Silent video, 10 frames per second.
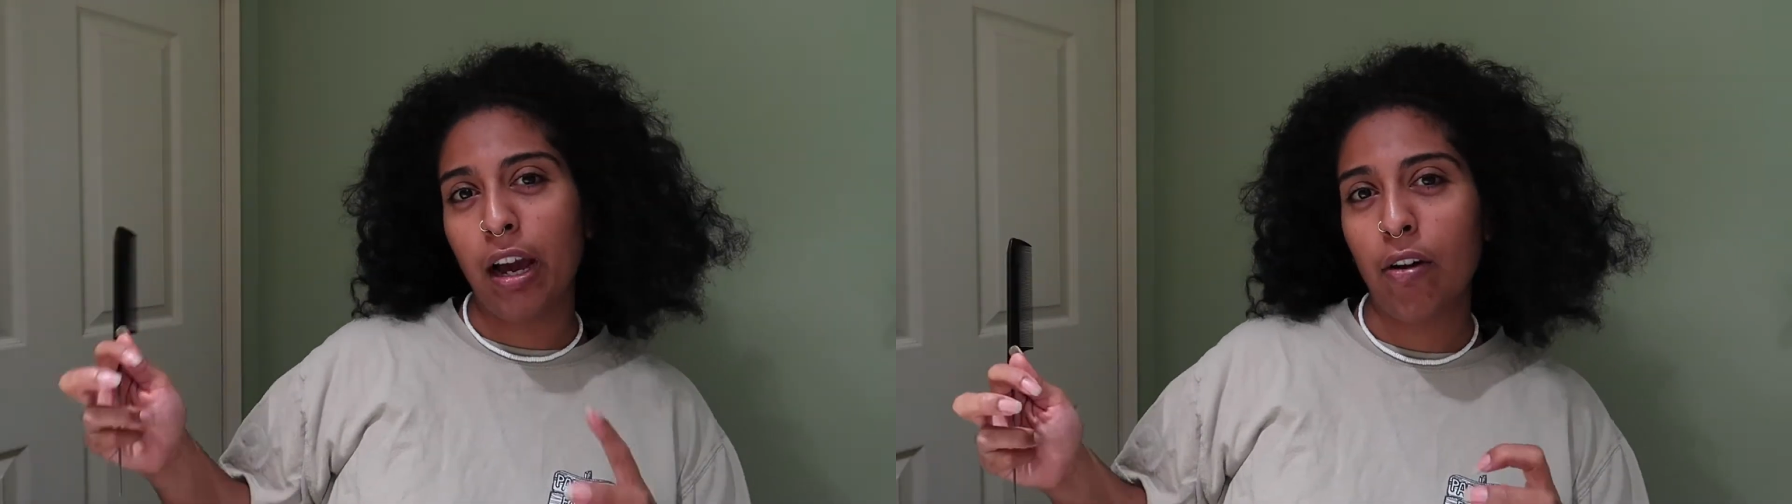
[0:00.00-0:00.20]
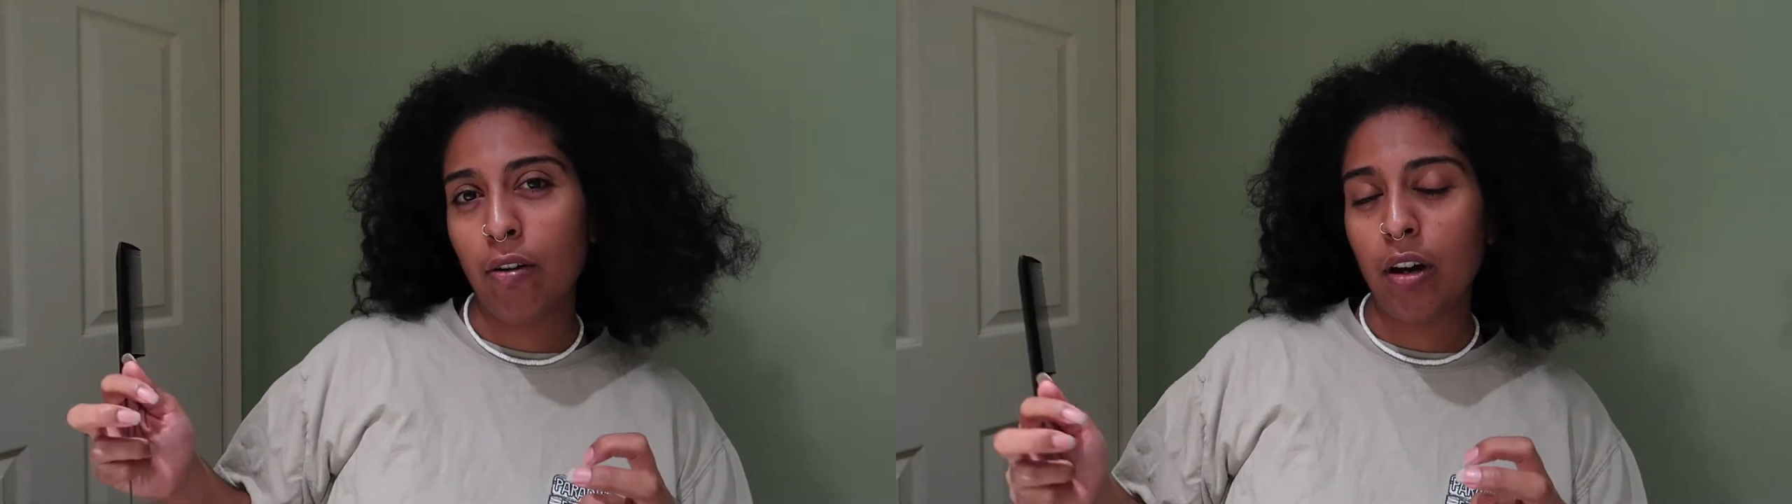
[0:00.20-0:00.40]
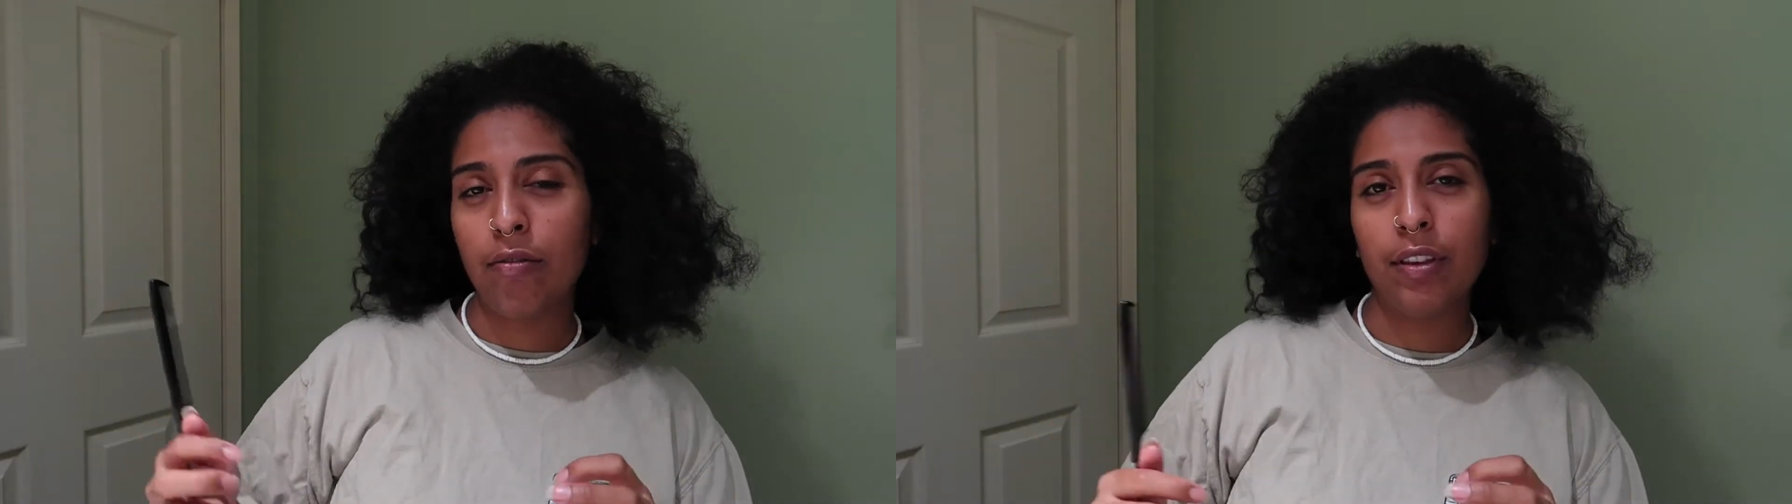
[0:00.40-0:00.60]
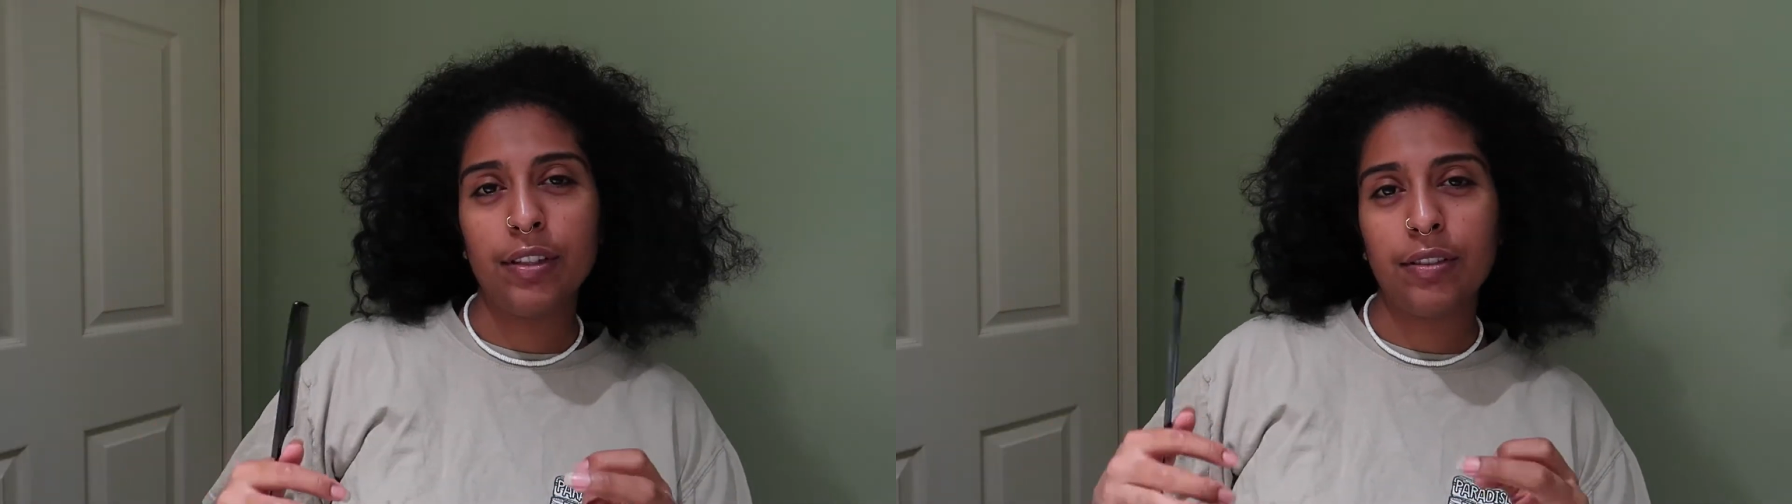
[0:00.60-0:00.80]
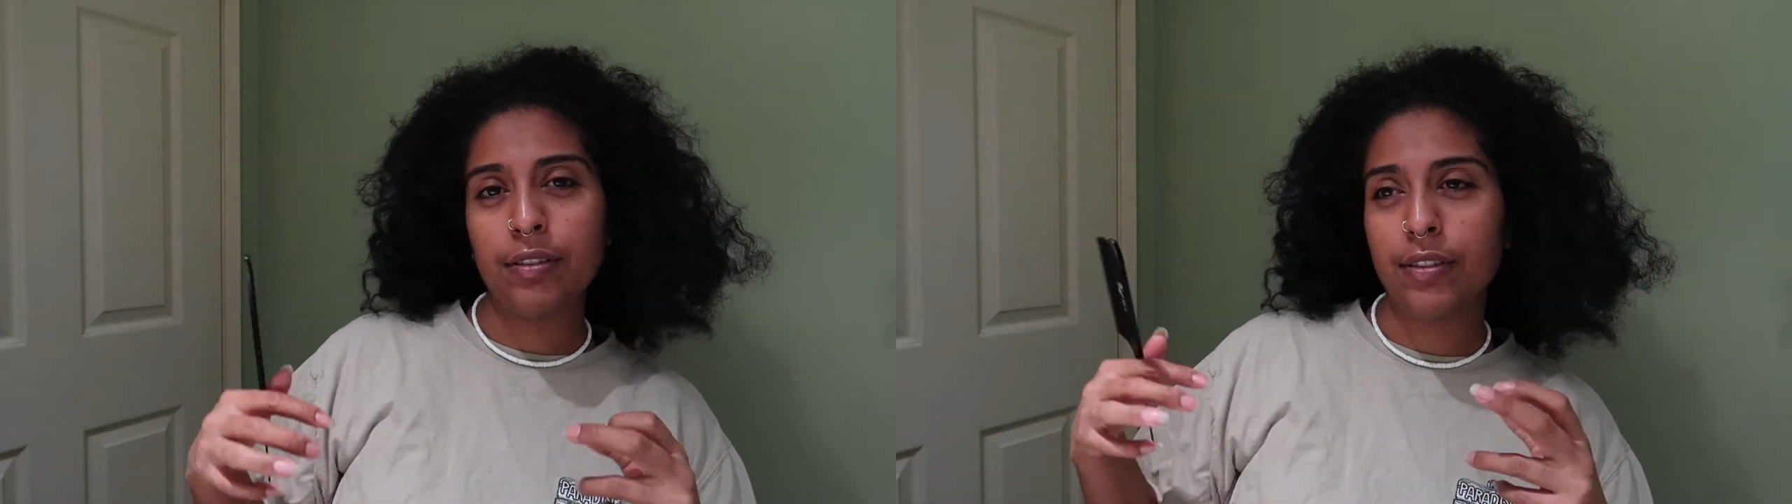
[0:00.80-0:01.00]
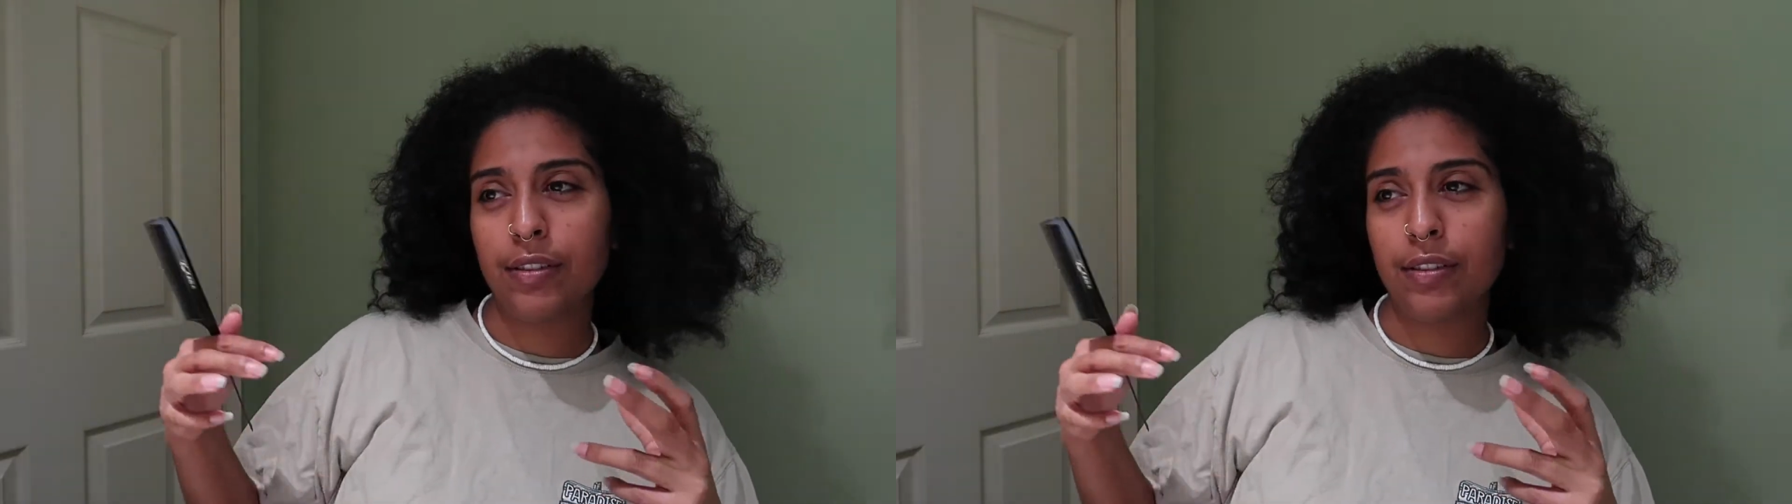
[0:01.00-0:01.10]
out of this